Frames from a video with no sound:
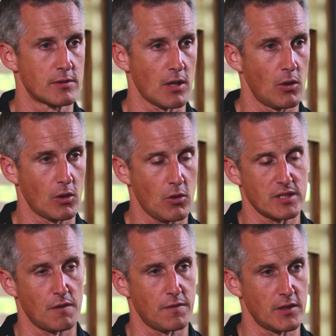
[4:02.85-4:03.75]
So across
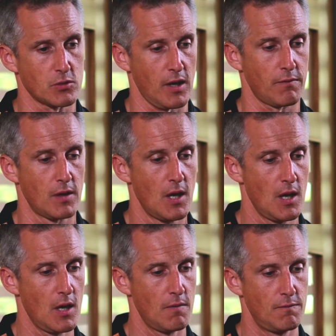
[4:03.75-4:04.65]
our funds, we have
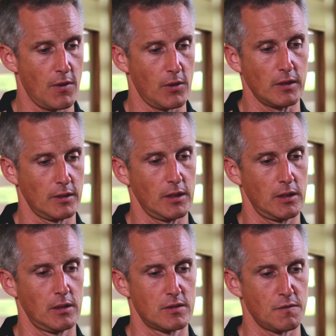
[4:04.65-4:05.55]
very
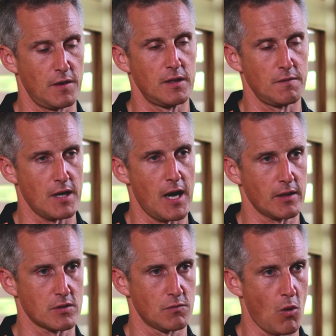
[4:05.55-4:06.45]
clear, definitive
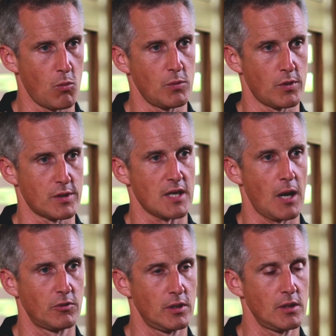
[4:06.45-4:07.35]
targets of what we want to stay
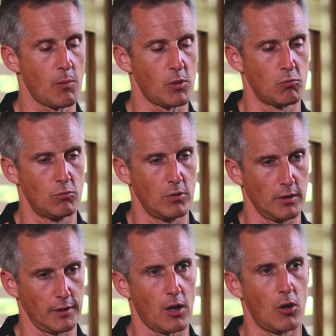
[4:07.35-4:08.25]
within, and we
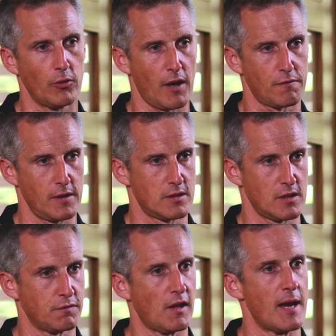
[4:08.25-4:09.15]
really hold our feet to the
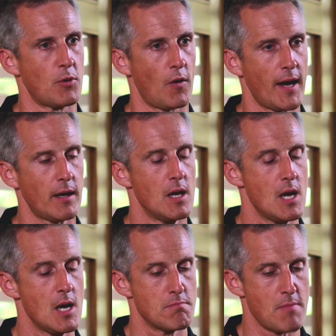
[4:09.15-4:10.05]
flame on that,
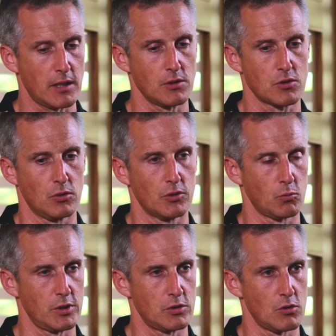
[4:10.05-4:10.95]
making sure that
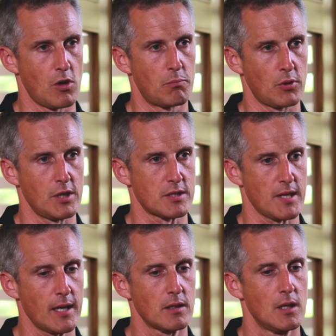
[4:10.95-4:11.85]
we do not breach
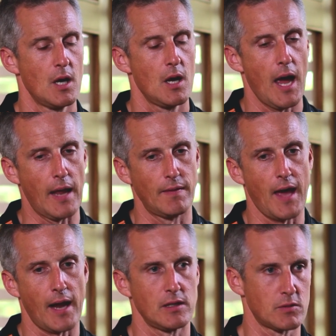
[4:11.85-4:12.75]
that. And
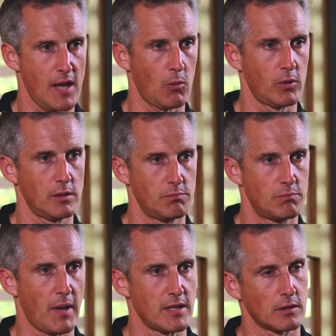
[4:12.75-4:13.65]
that is how we
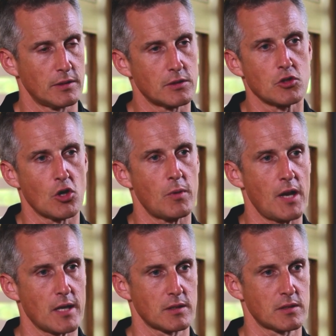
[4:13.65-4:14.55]
basically determine
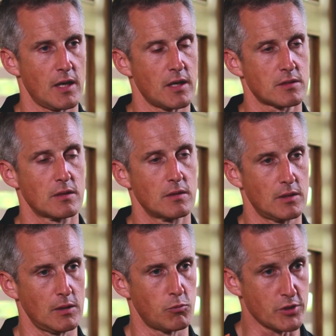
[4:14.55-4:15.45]
our success.
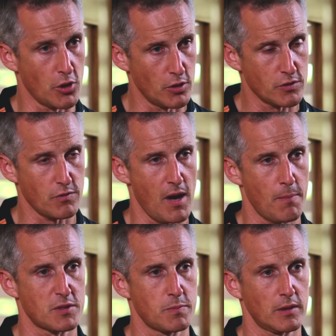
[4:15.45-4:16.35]
The returns from our
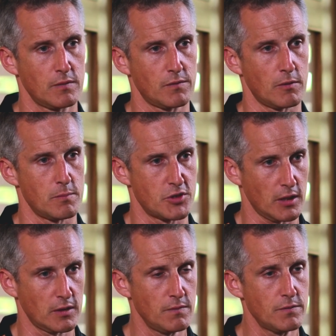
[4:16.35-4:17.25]
perspective are
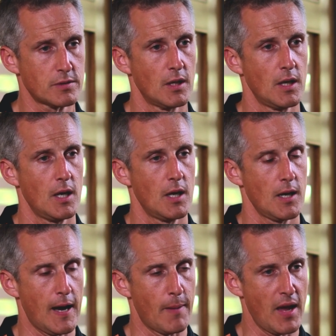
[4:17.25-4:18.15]
objectives,
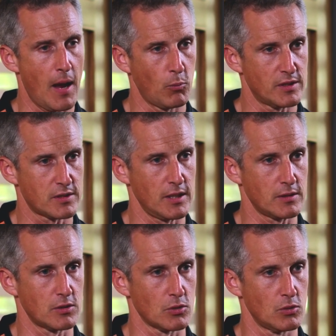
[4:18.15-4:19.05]
and we seek
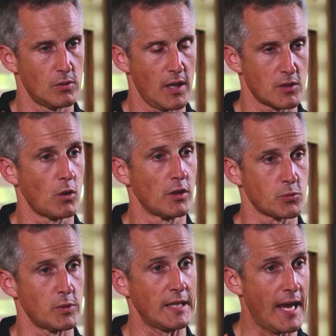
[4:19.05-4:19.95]
to do as well as
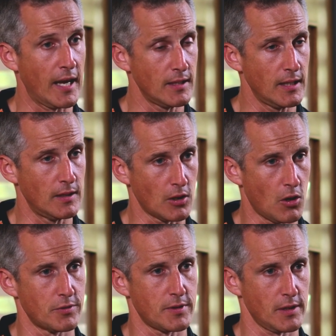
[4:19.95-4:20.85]
we can in the
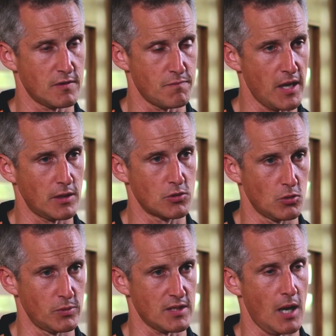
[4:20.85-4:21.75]
context of making sure
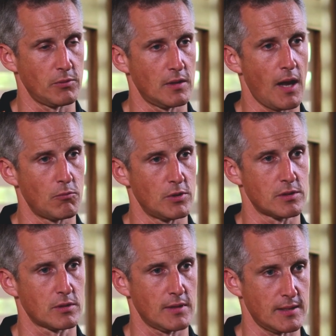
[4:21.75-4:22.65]
we stay within that
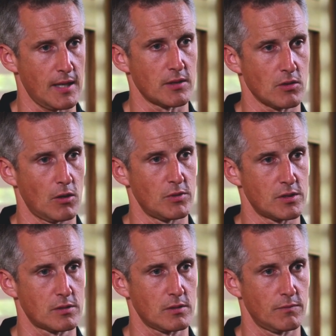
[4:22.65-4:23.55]
risk, that downside
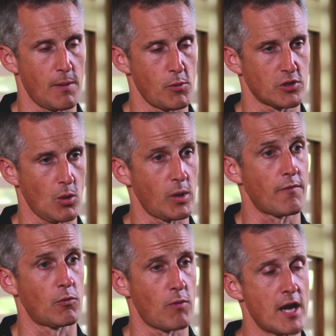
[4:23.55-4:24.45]
risk framework. So we have
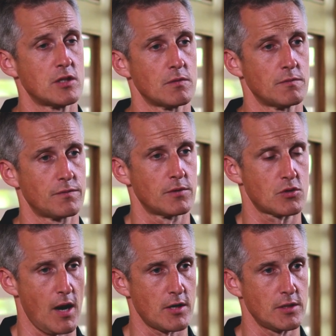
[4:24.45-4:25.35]
a range of
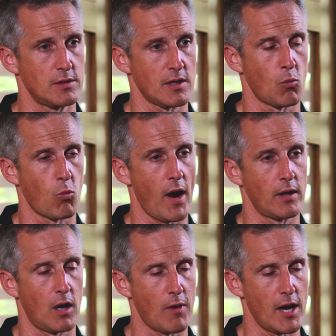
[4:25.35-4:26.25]
strategies and
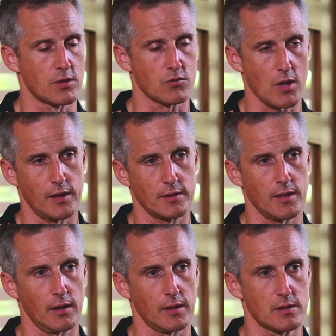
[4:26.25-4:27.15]
a range of trading
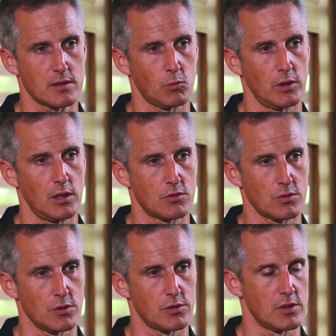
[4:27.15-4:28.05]
techniques that we
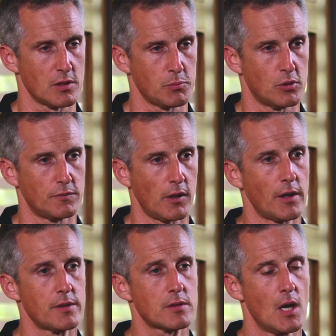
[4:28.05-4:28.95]
introduce into the
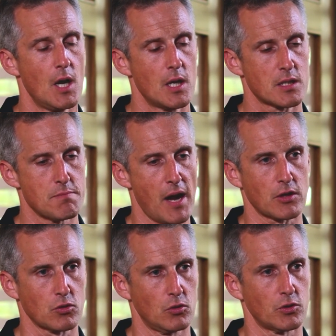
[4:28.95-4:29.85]
portfolios to make
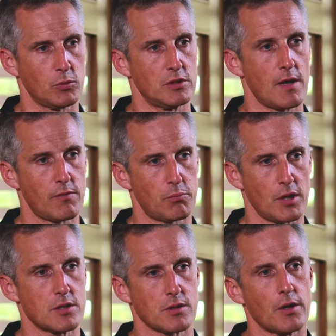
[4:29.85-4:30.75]
sure that we never
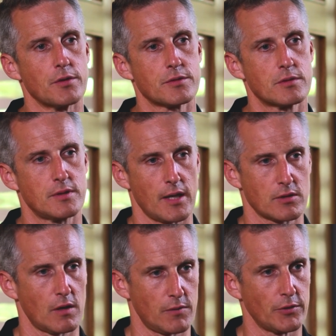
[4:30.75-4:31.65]
breach those
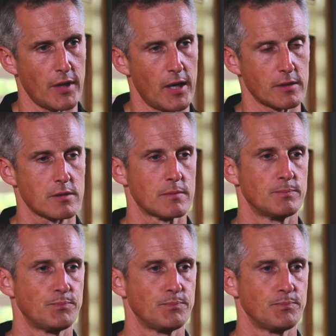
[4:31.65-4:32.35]
downside vol targets.